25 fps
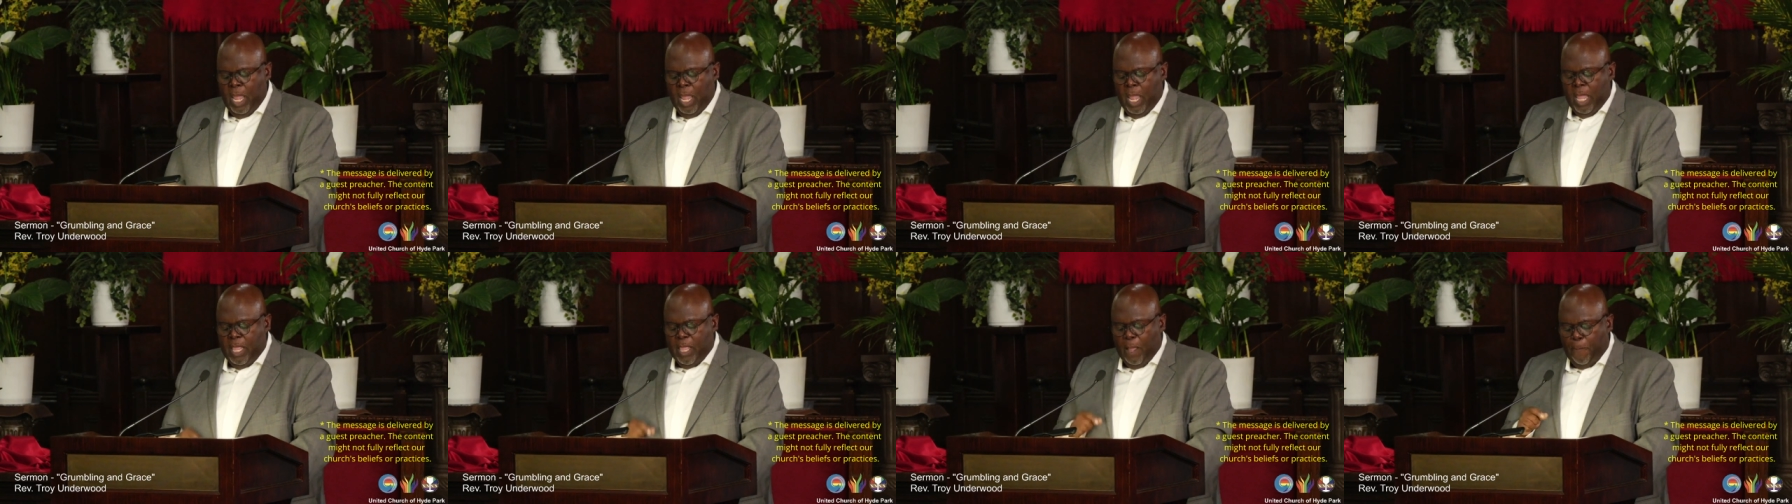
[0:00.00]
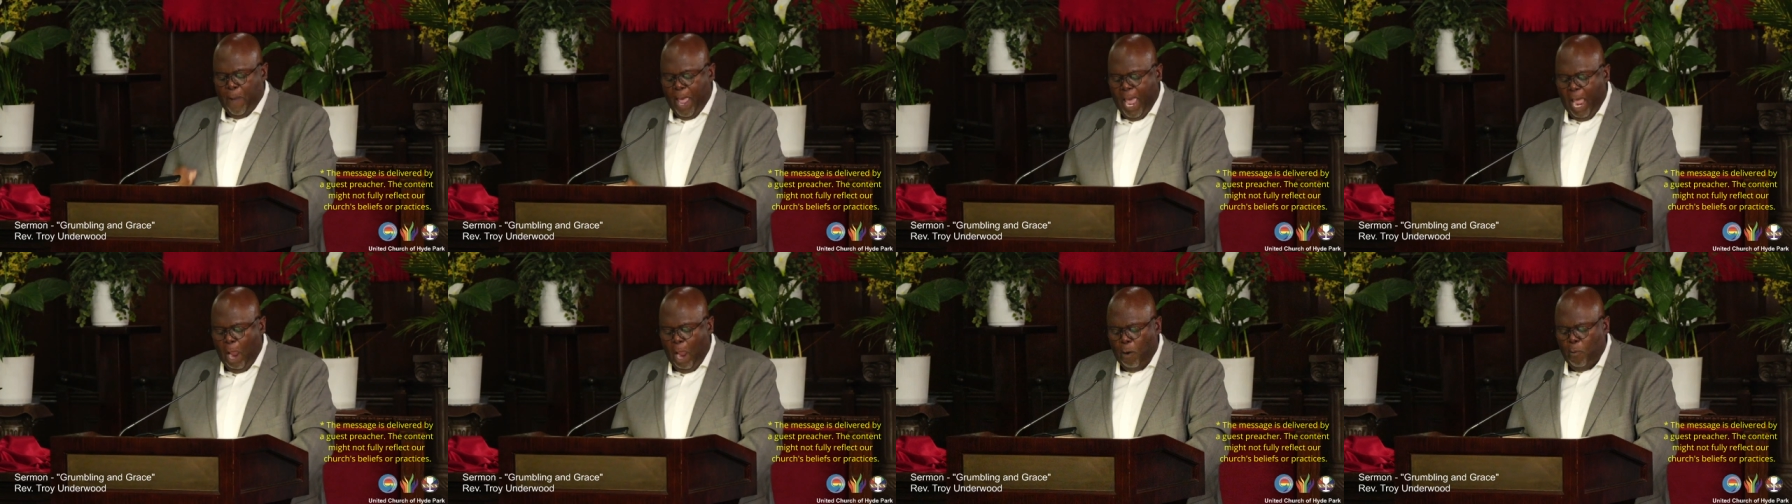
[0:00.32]
The
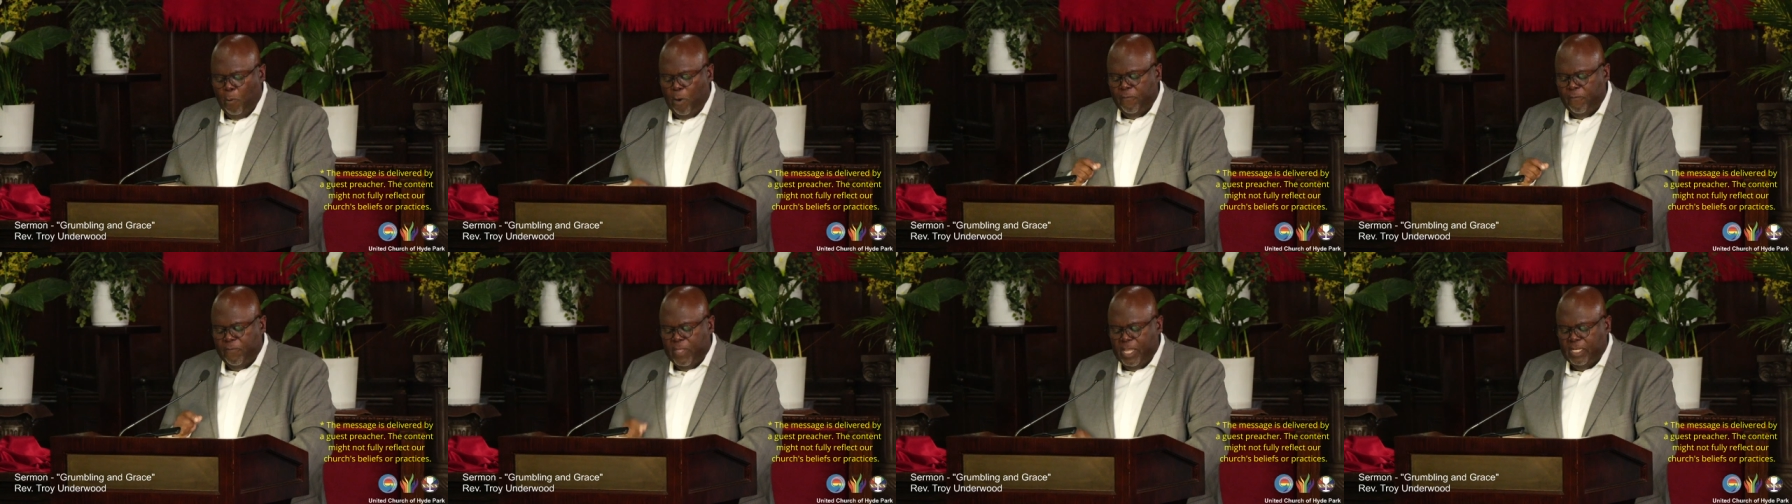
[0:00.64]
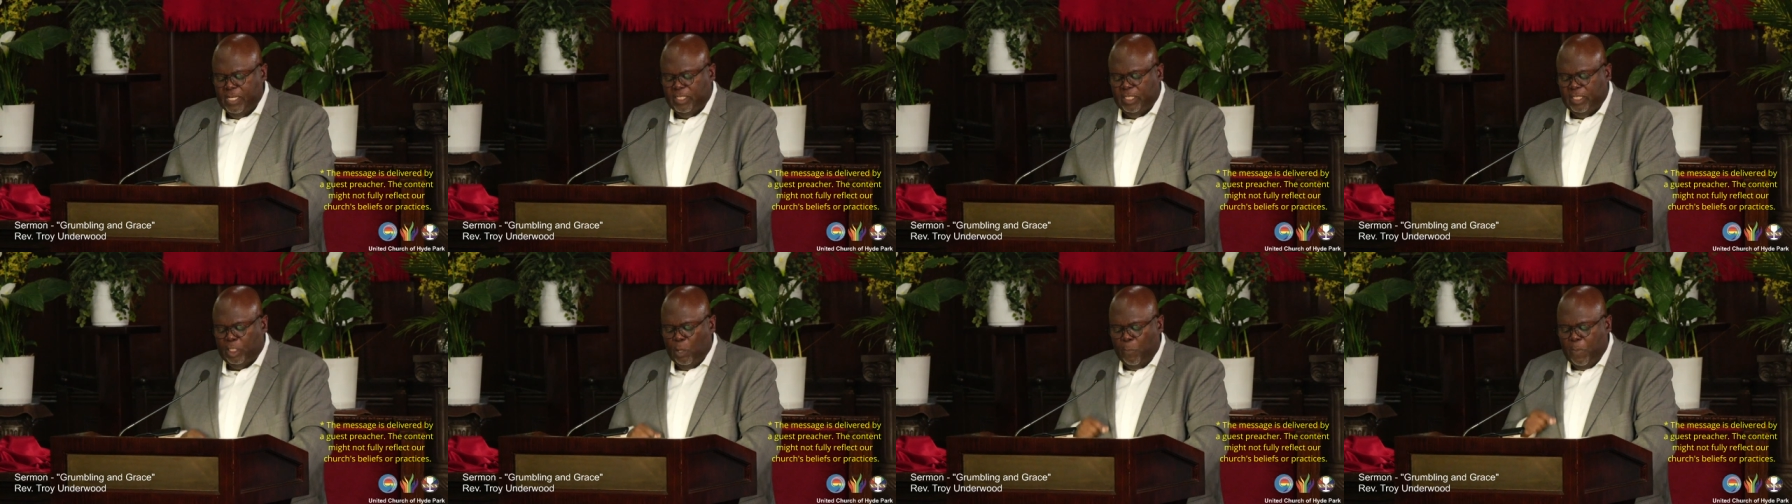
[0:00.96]
power of
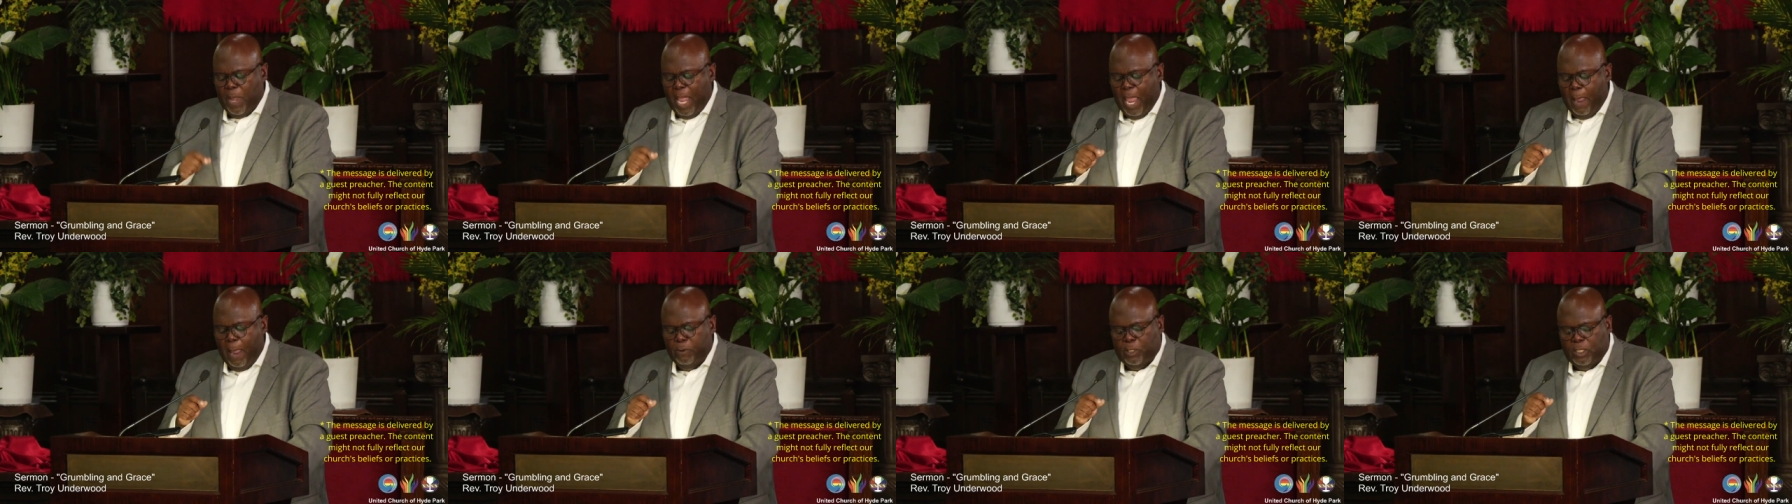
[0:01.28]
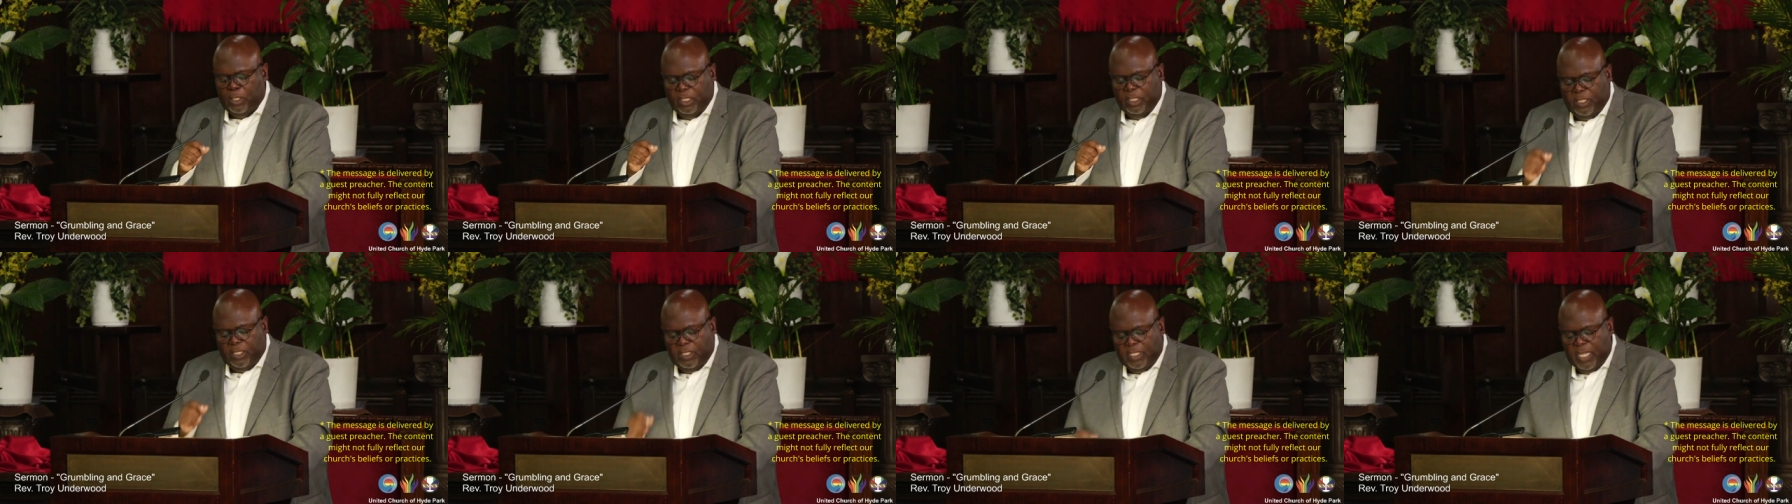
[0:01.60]
this is to be able
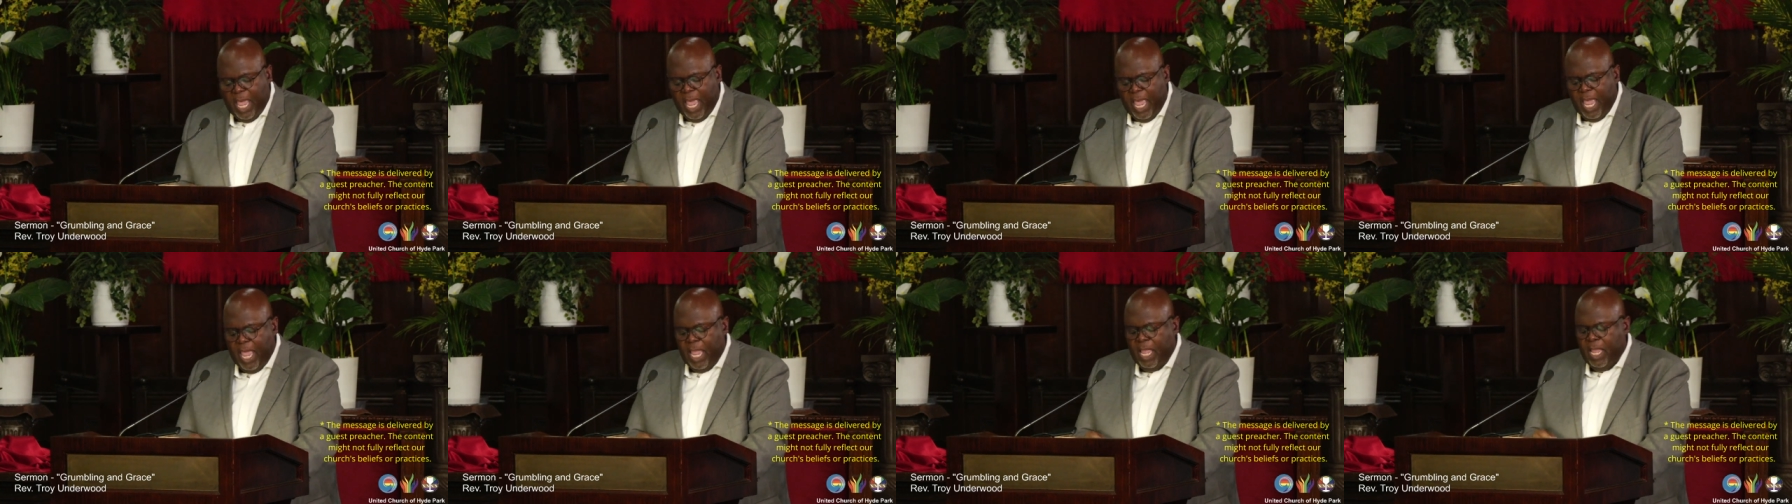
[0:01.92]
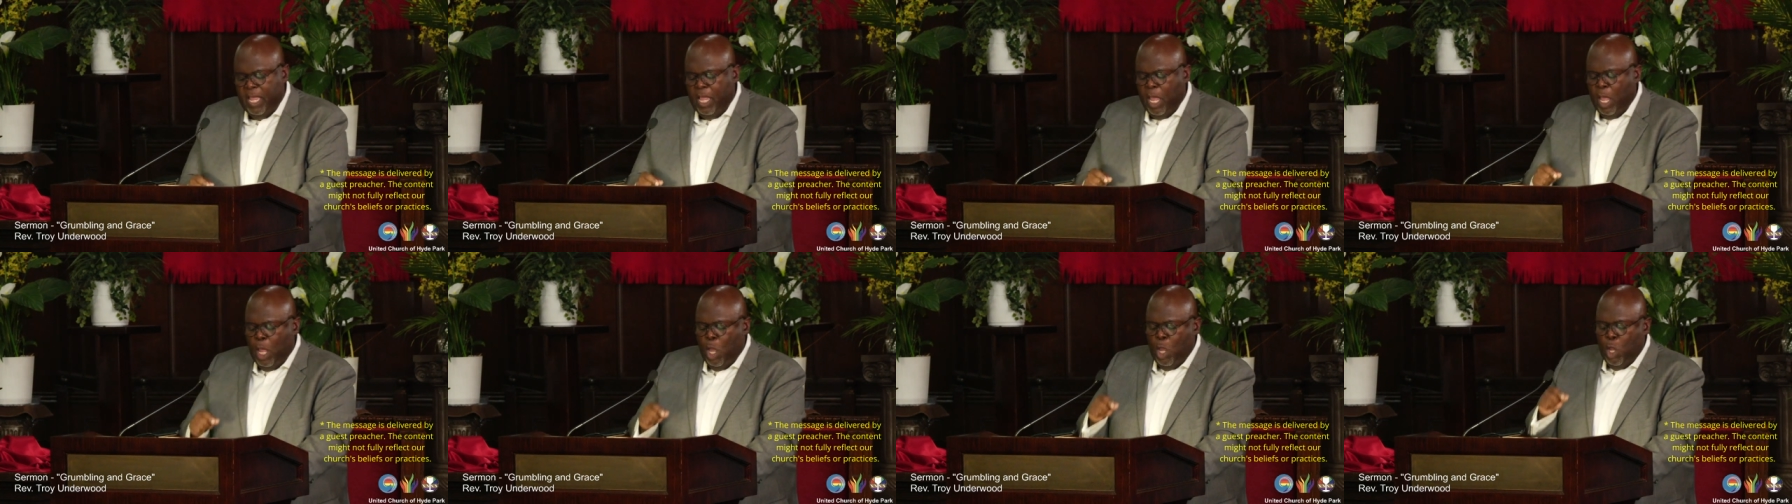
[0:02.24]
to say,